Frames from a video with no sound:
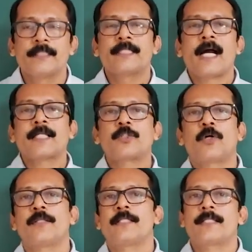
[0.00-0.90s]
charge
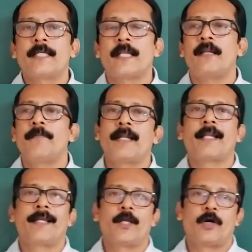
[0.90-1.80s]
on the central
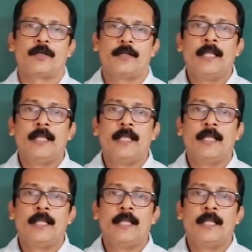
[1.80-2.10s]
metal ion.